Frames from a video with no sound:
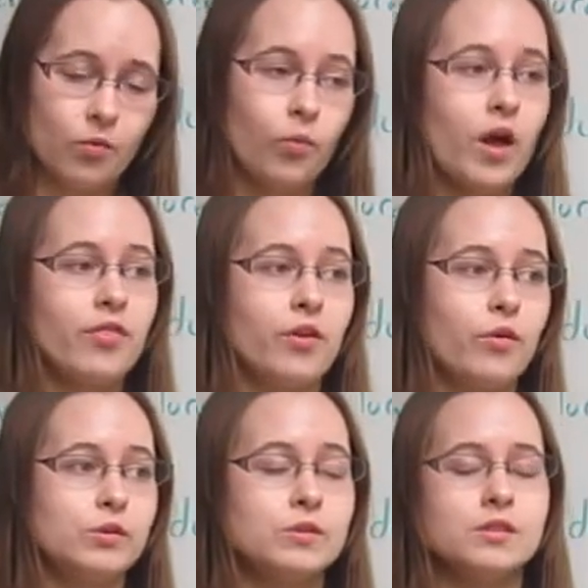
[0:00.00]
While
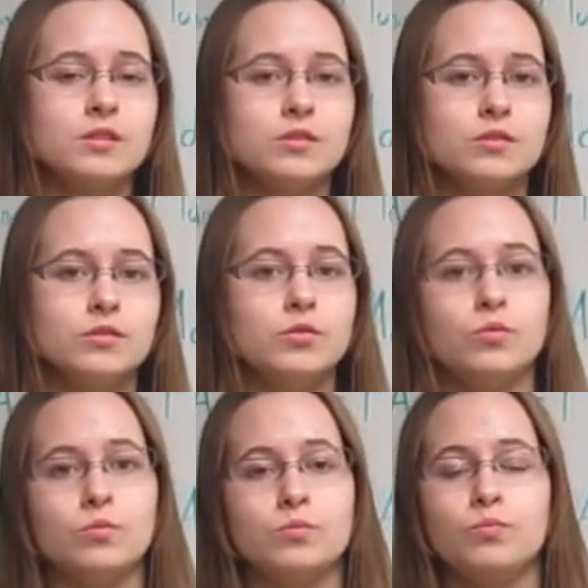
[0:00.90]
those
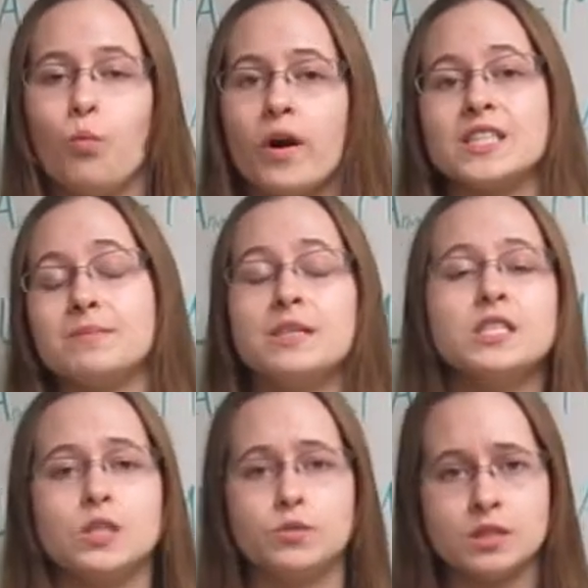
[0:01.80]
who want to
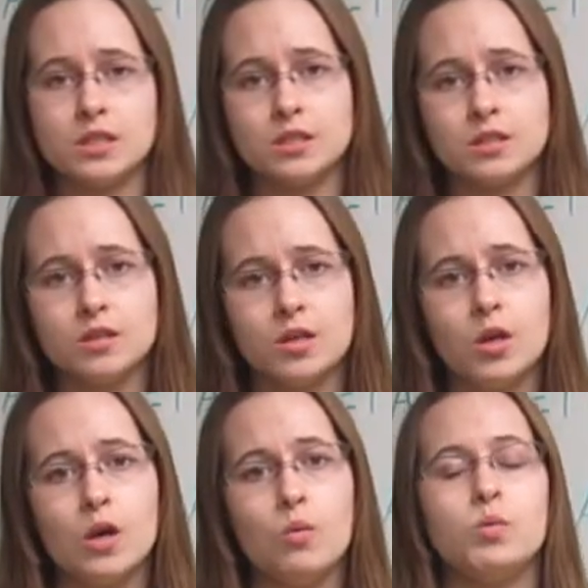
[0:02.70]
misuse it
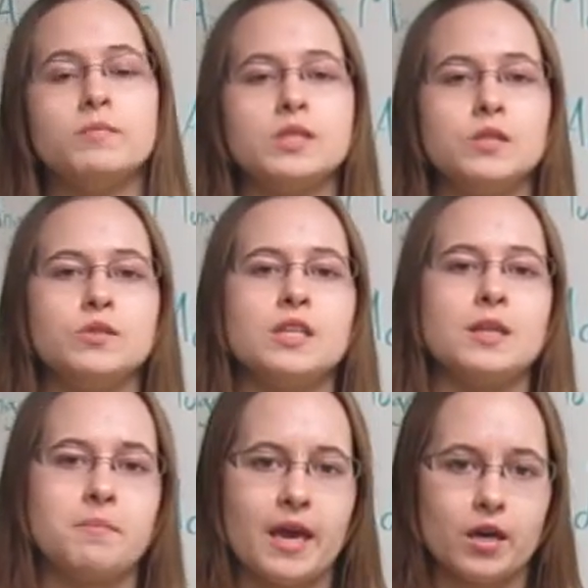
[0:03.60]
will misuse it in
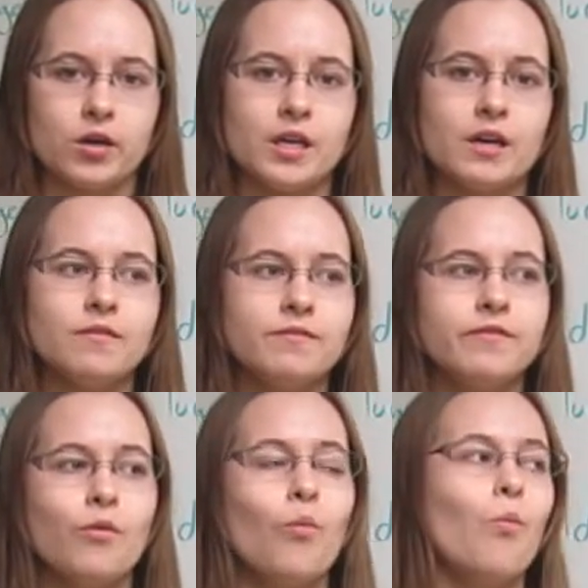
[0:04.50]
the manner
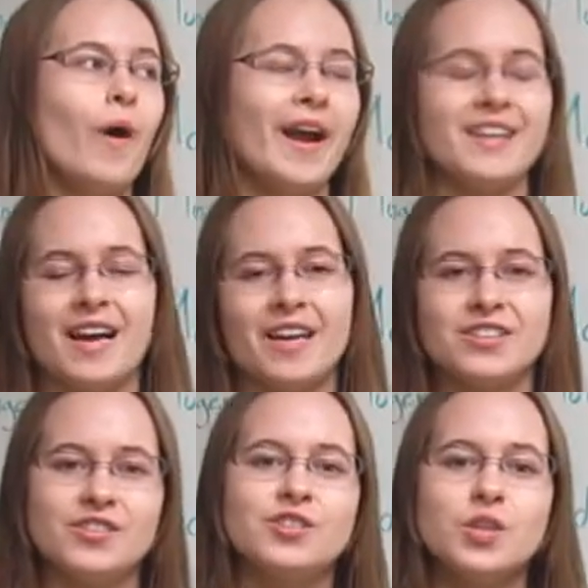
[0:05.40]
of why not
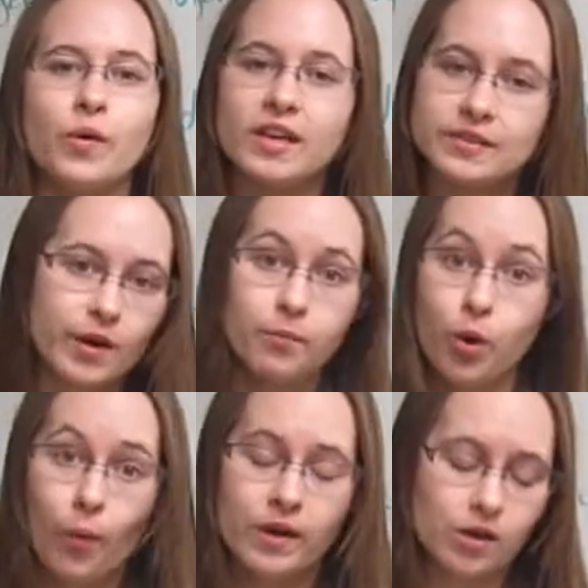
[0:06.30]
just do it because I've already
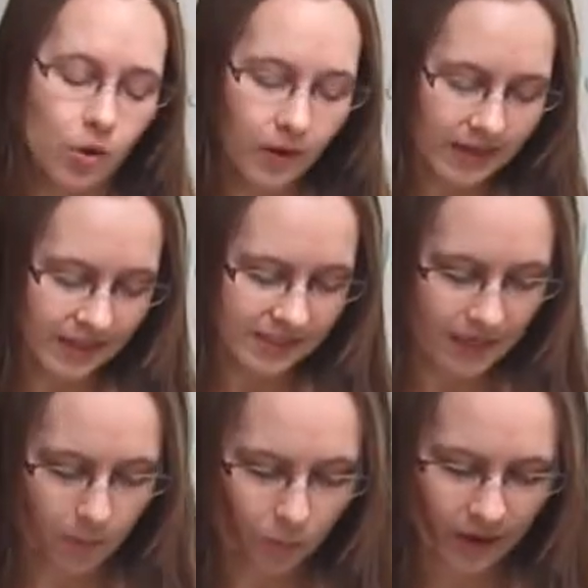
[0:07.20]
broken it already in
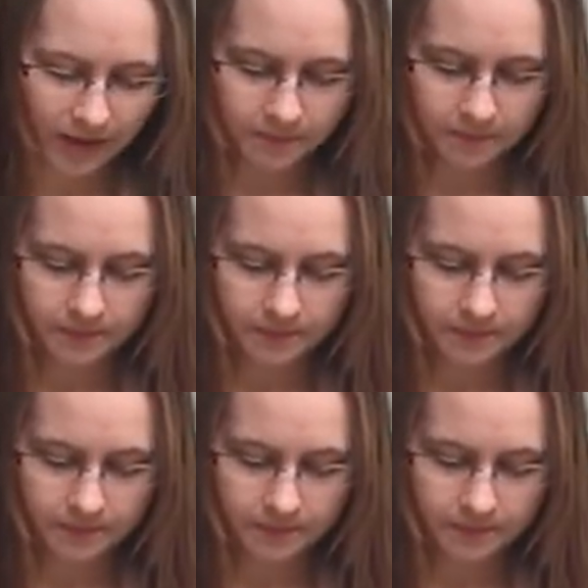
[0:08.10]
some way.